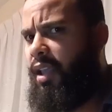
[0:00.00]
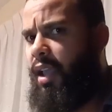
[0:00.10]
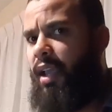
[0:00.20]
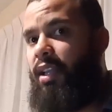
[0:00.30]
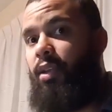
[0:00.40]

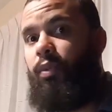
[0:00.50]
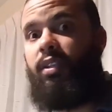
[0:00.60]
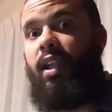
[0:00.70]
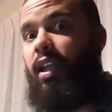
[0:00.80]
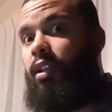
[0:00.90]
and he
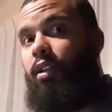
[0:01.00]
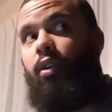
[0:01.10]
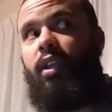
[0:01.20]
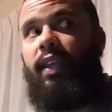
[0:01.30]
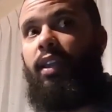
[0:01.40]
was like
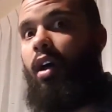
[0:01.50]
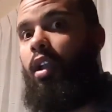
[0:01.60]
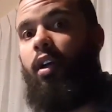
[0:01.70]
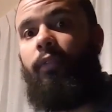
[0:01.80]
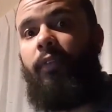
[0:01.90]
looking at
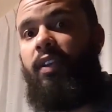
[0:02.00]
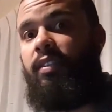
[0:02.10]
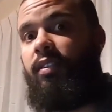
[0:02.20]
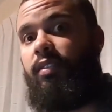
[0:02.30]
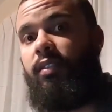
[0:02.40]
all our
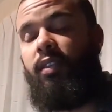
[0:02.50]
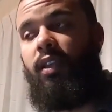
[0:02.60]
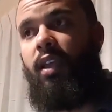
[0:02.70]
faces